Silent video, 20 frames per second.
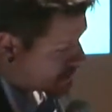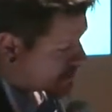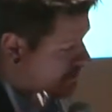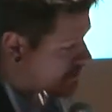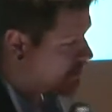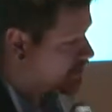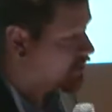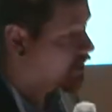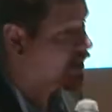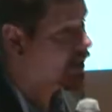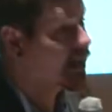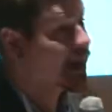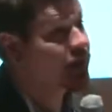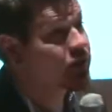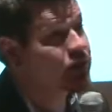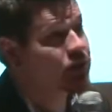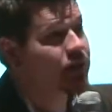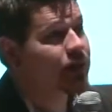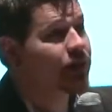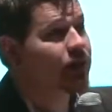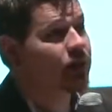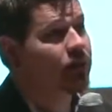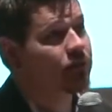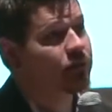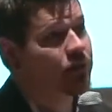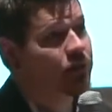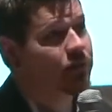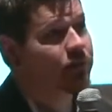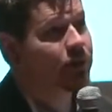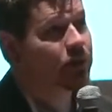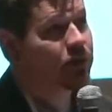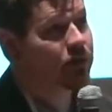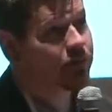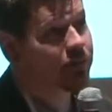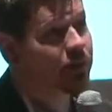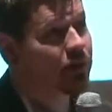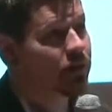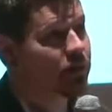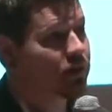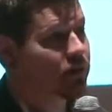Sort of like an engineer, when you build
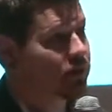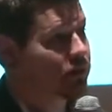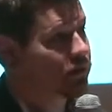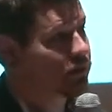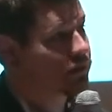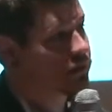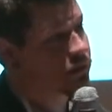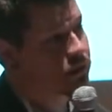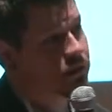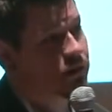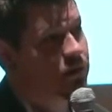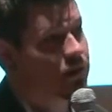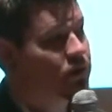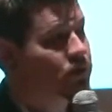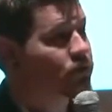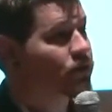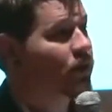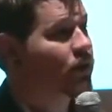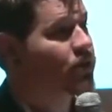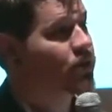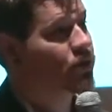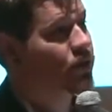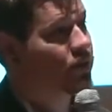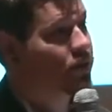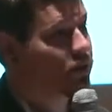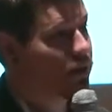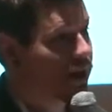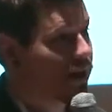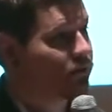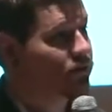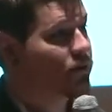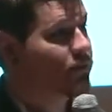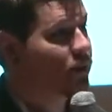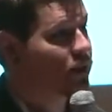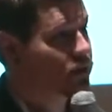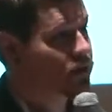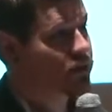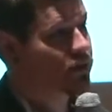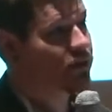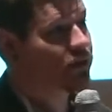a structure, you have to
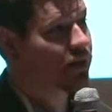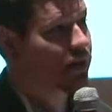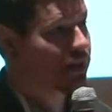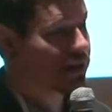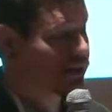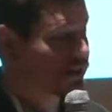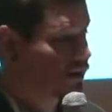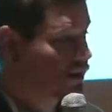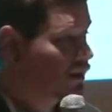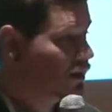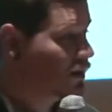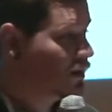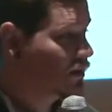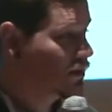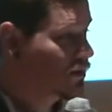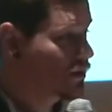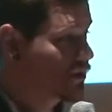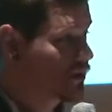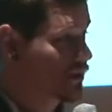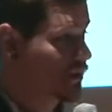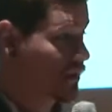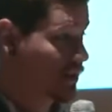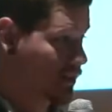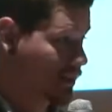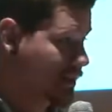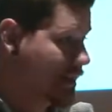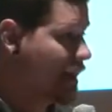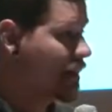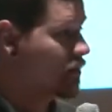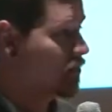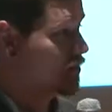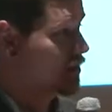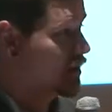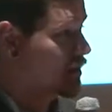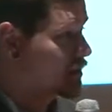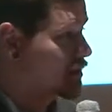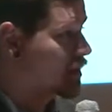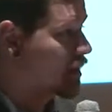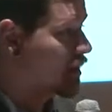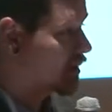make sure that it is sound.
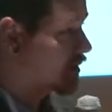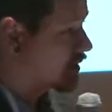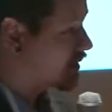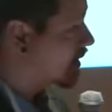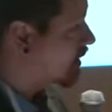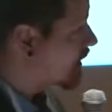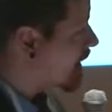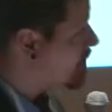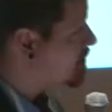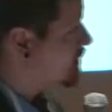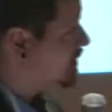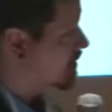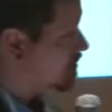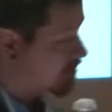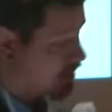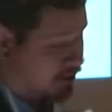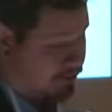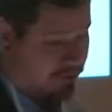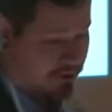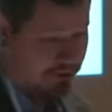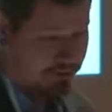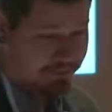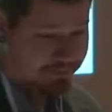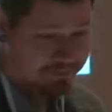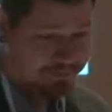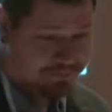It's not going to collapse on people.